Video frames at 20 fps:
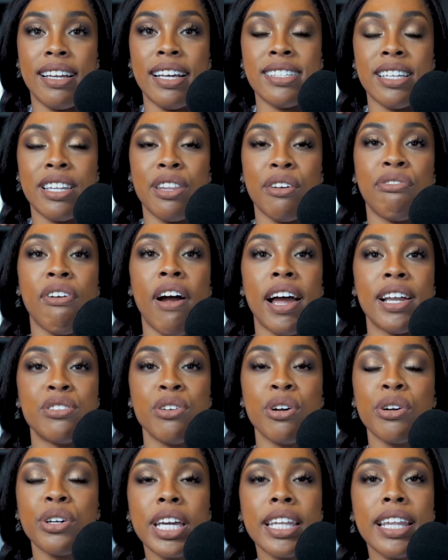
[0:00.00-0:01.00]
Is it the fried
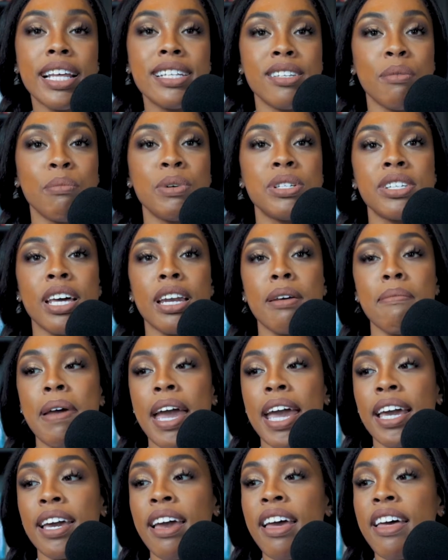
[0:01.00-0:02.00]
turkey that someone's going to
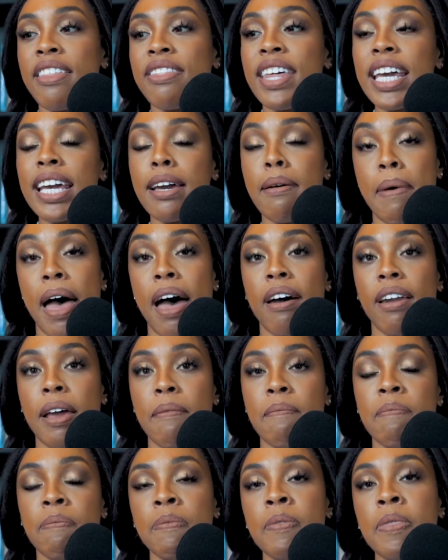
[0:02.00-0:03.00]
make? Think about it.